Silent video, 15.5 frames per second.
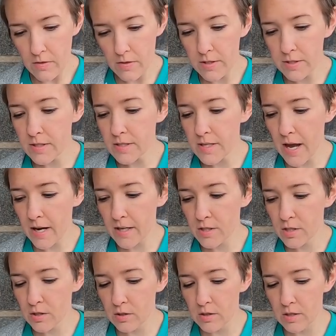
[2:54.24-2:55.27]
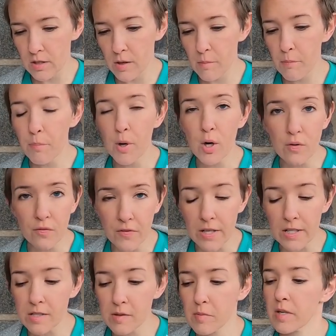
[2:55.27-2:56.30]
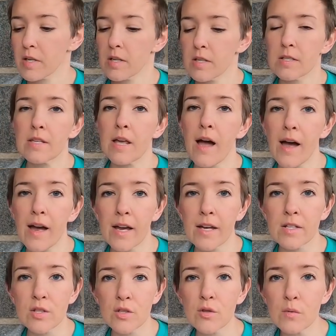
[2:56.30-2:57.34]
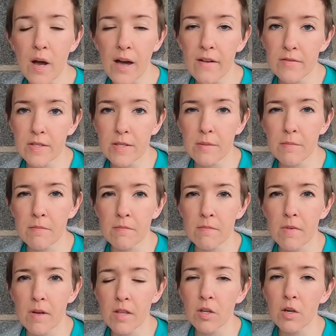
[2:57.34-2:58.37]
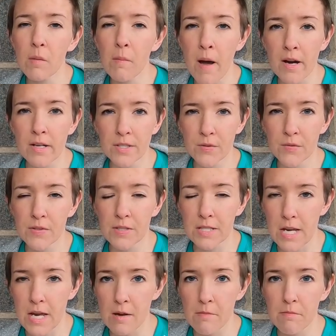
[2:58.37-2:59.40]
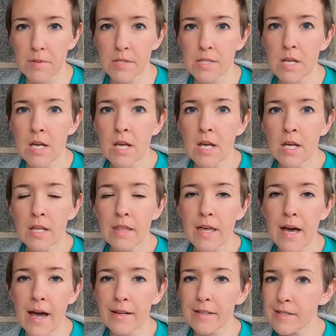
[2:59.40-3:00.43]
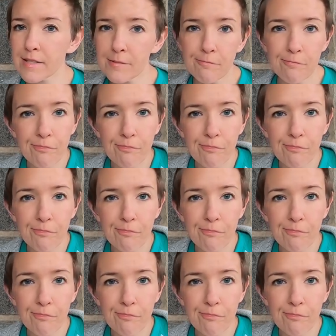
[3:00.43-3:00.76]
This is actually perfect because I do have some, a little box of stamps that